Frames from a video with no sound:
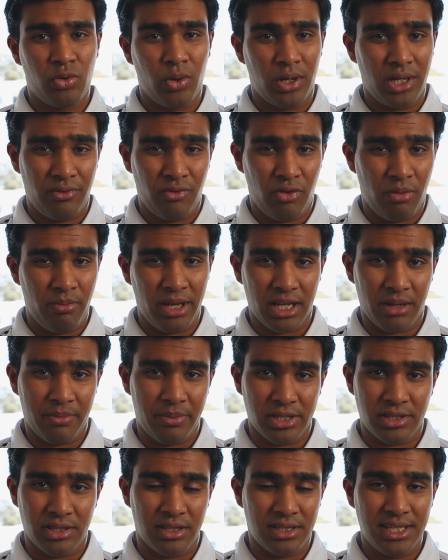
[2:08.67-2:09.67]
24
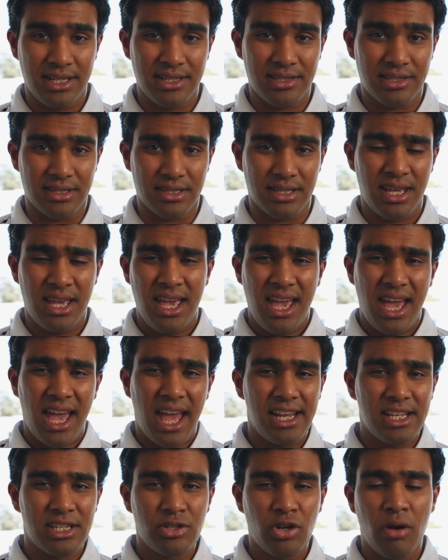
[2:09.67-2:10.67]
megapixel sensors,
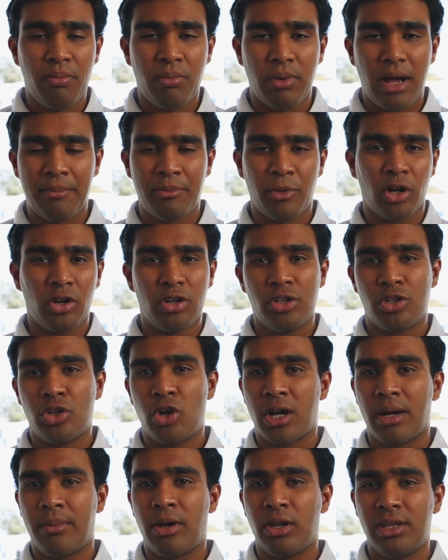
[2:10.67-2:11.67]
and I'm not going to
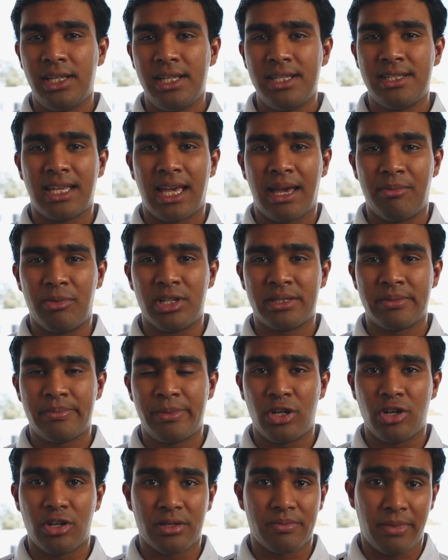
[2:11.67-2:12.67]
talk about these cameras
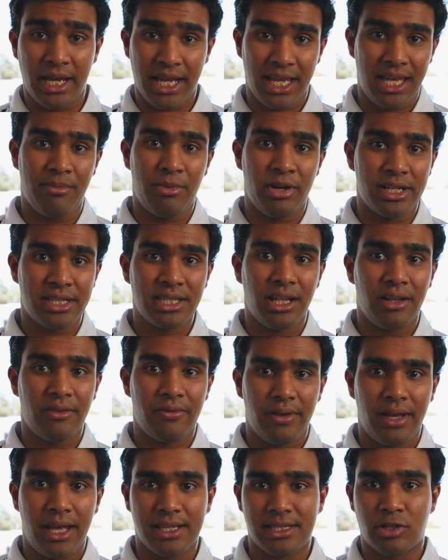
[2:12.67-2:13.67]
because my camera
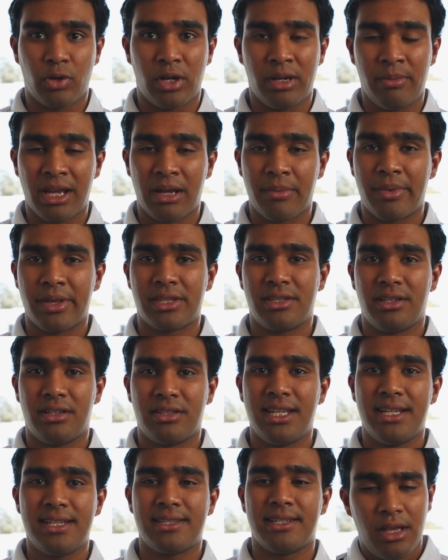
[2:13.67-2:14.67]
itself has a 20 megapixel
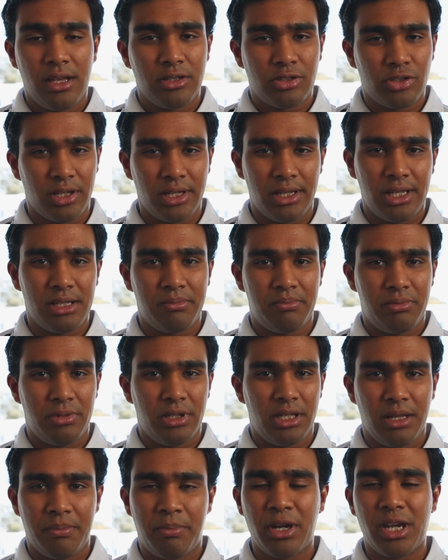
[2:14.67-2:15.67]
sensor, so it
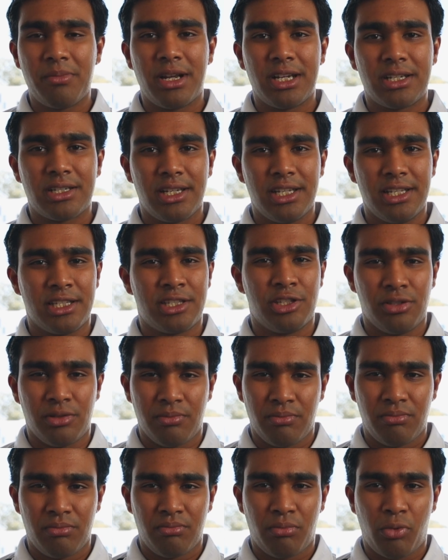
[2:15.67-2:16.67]
pretty much is
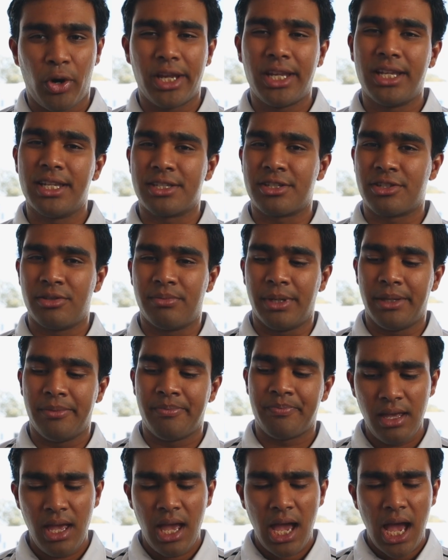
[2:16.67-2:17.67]
pointless to me.
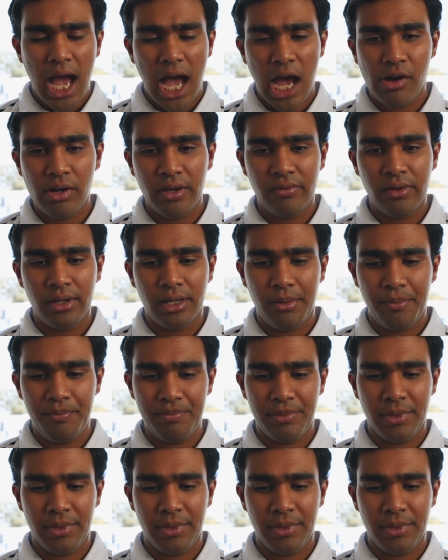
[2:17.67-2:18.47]
However,